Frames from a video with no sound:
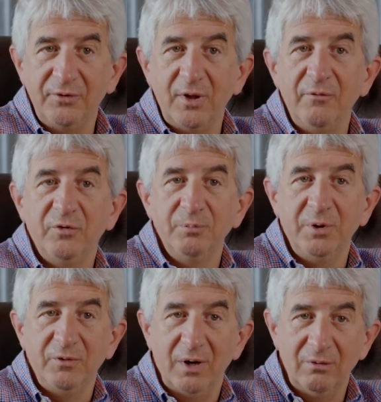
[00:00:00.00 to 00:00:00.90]

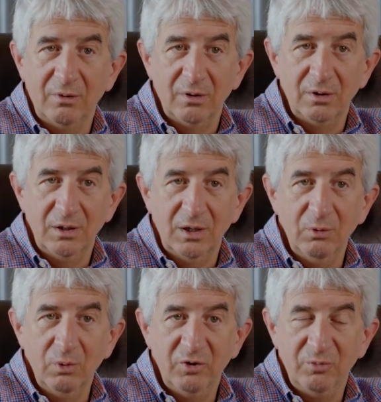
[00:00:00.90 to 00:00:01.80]
self-supervised learning,
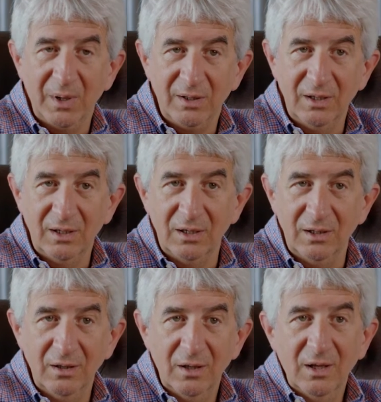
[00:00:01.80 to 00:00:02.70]
in which practically